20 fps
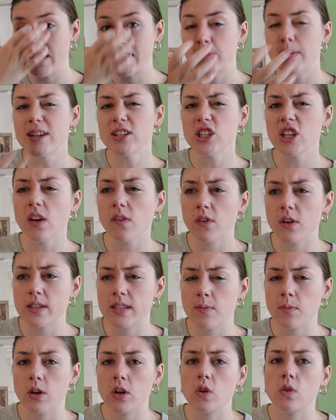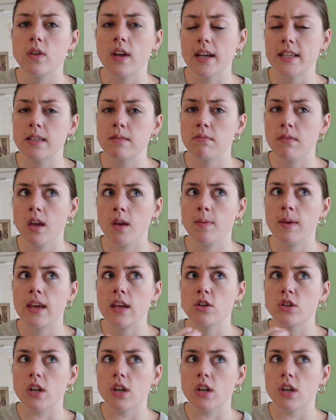especially if you're someone who doesn't maybe